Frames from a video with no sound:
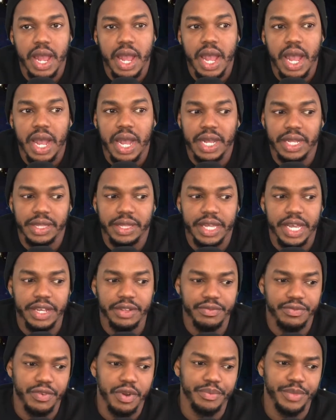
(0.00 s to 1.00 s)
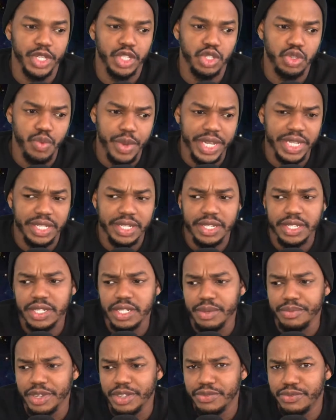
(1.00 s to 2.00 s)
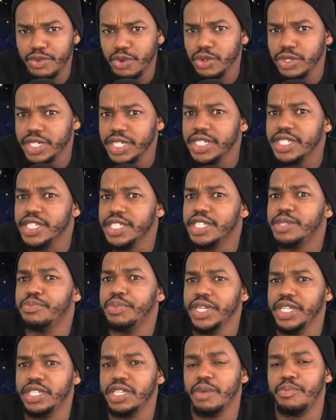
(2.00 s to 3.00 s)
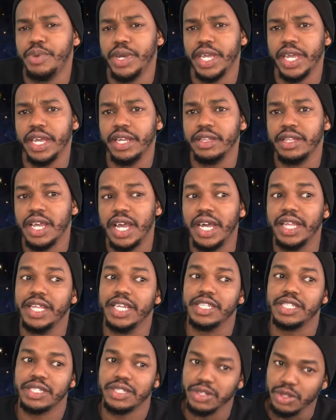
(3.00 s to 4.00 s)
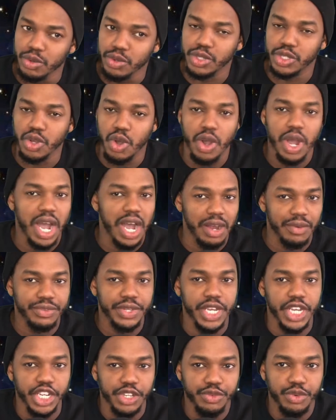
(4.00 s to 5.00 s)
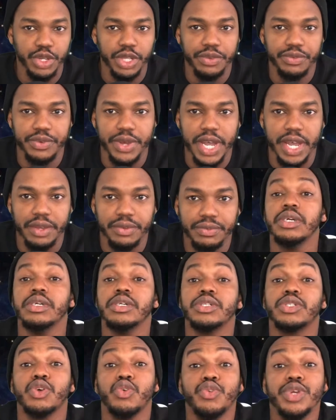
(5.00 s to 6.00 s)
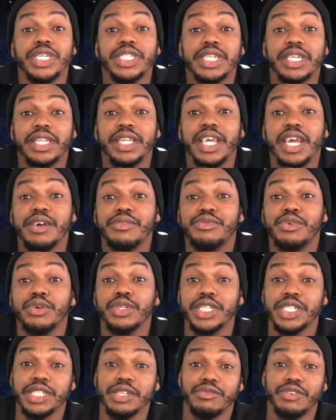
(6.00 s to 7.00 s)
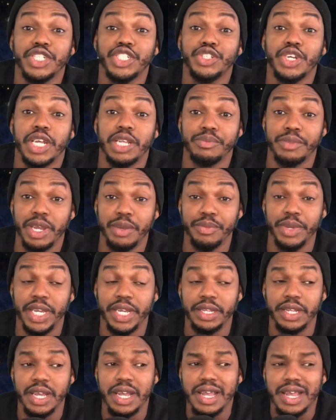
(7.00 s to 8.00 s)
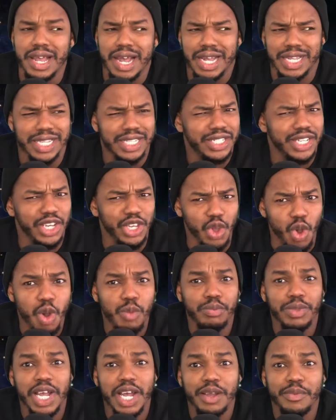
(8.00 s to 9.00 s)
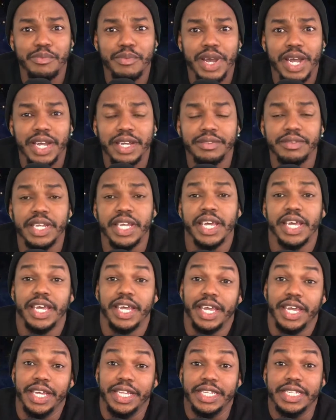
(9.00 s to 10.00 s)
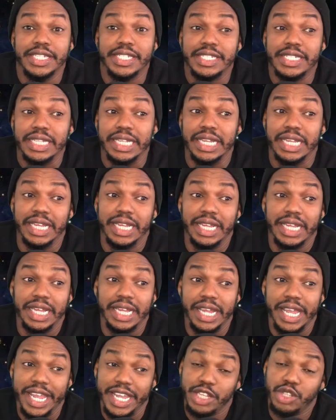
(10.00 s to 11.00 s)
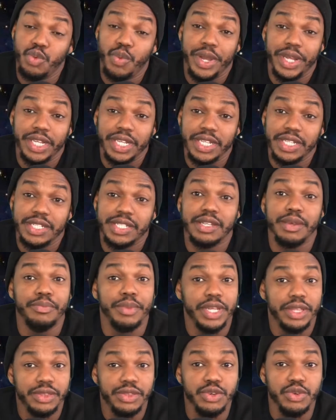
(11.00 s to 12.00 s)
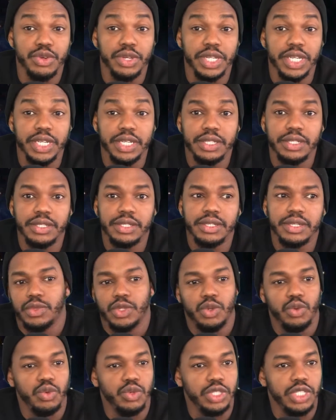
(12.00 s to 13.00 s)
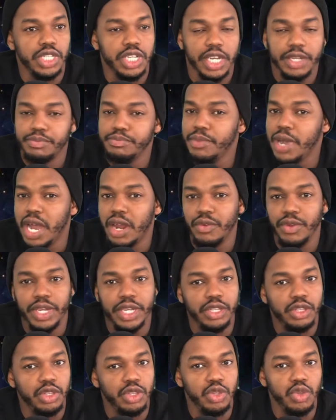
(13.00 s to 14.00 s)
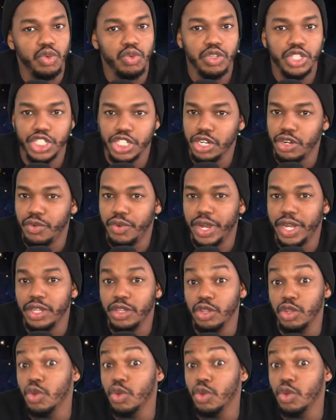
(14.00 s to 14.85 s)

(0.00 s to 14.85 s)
And then from your 20s to mid-40s, it speeds up again and then slows down after age 45. So recently, I found a silver strand in my mane. And as a young black man in his late 20s to mid-30s, who's not married, no children, no